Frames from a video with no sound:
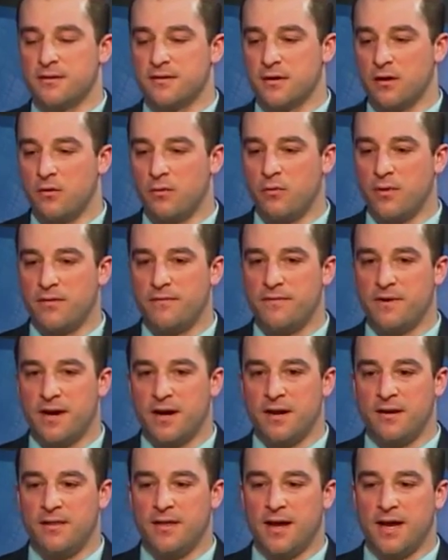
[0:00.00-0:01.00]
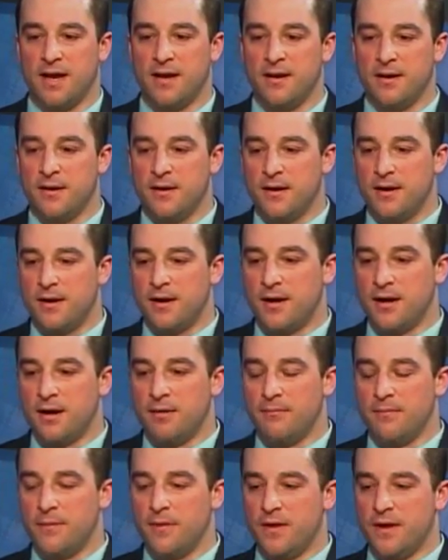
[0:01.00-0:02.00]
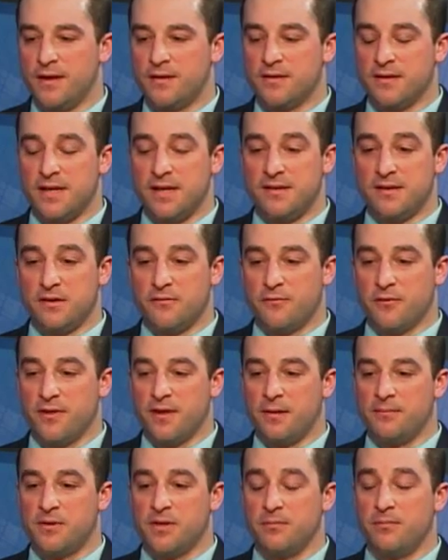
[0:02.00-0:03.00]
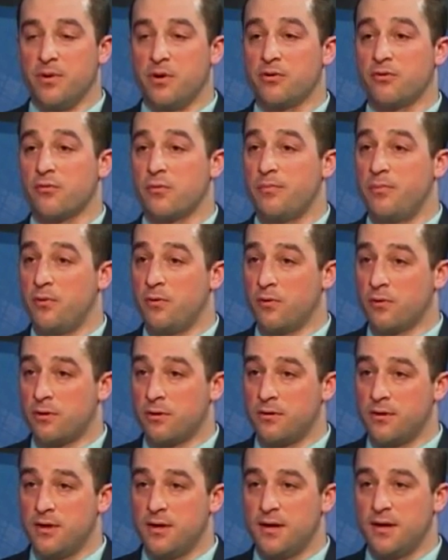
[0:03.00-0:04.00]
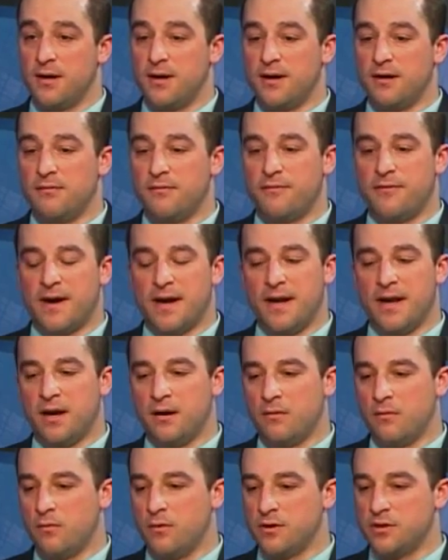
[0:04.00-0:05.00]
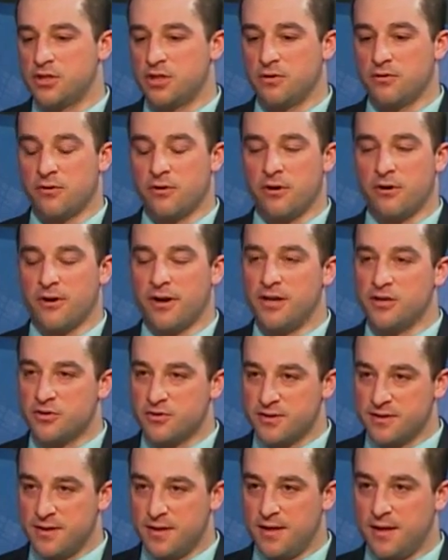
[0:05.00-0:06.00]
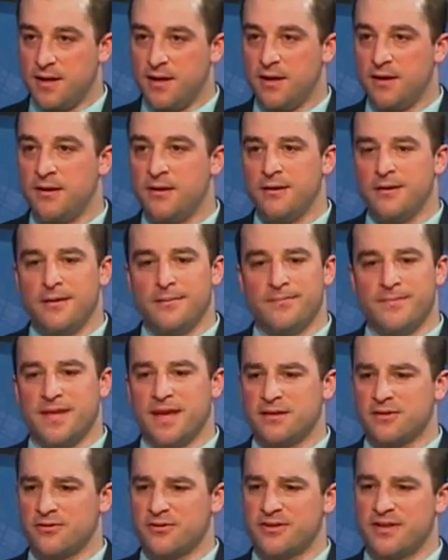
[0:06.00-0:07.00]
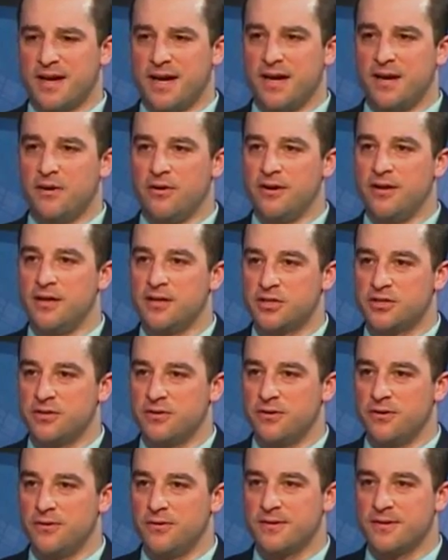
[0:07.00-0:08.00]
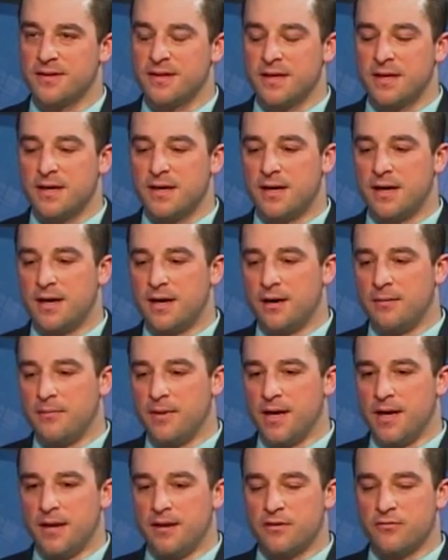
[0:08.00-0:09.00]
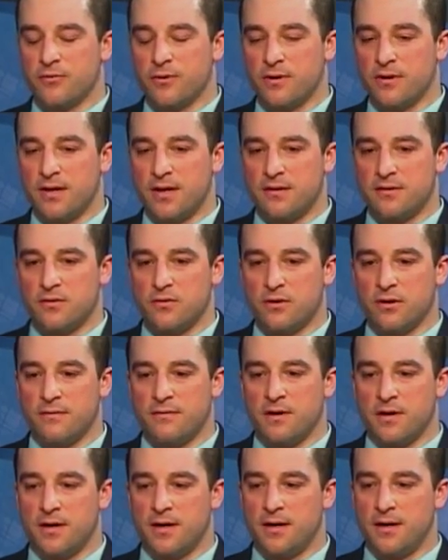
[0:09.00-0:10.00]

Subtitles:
So we find that it's easy for them to build a rapport, find out what children are interested in, take their side on issues, and it's really sort of